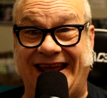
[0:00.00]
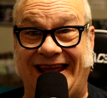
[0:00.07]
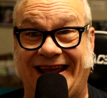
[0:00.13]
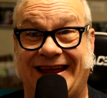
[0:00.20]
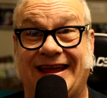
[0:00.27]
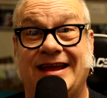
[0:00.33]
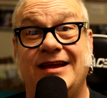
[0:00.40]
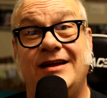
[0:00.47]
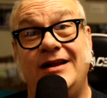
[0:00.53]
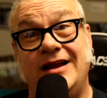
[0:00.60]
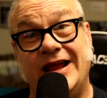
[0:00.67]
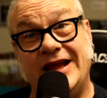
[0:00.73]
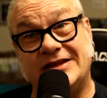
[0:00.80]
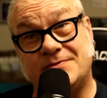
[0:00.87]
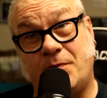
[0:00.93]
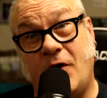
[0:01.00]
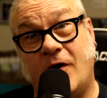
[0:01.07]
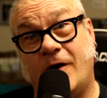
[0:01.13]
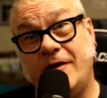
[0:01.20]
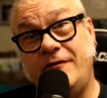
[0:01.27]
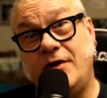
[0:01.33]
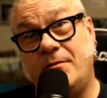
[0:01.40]
thing. It's
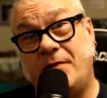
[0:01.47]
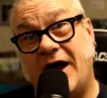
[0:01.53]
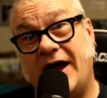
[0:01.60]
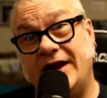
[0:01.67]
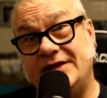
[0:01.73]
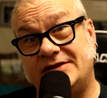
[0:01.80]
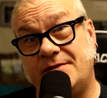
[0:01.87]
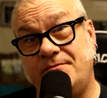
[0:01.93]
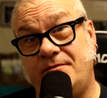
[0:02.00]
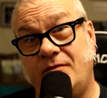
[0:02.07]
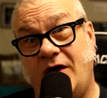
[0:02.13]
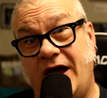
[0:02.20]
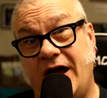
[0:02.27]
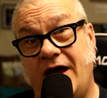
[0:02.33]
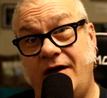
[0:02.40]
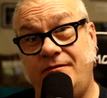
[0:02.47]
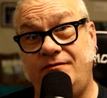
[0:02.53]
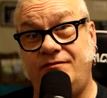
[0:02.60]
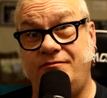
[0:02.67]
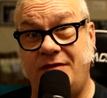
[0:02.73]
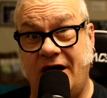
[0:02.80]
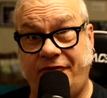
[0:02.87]
part of your body's uh,
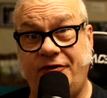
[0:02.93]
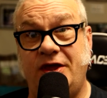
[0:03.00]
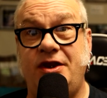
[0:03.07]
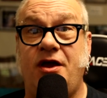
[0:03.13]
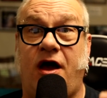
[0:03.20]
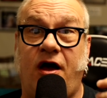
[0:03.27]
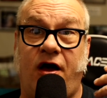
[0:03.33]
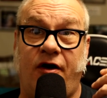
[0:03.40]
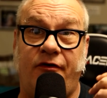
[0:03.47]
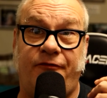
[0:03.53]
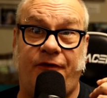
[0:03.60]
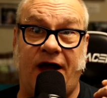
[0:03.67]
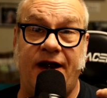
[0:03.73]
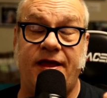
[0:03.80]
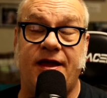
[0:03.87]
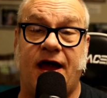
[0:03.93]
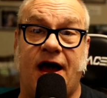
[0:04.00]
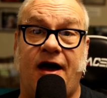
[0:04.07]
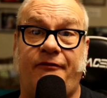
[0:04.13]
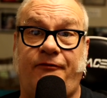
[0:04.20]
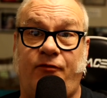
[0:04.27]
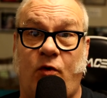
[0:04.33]
method of fighting
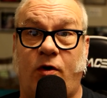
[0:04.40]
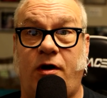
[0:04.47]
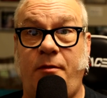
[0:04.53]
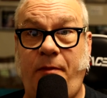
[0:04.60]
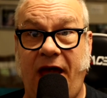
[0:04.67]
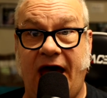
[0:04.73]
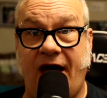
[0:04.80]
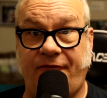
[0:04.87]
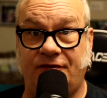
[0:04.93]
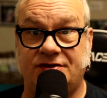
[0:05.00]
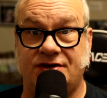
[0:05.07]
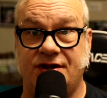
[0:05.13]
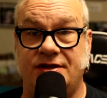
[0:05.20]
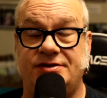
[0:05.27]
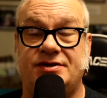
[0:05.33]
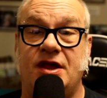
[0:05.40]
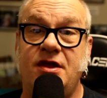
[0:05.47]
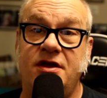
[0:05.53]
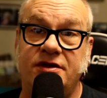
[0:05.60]
off foreign pathogens.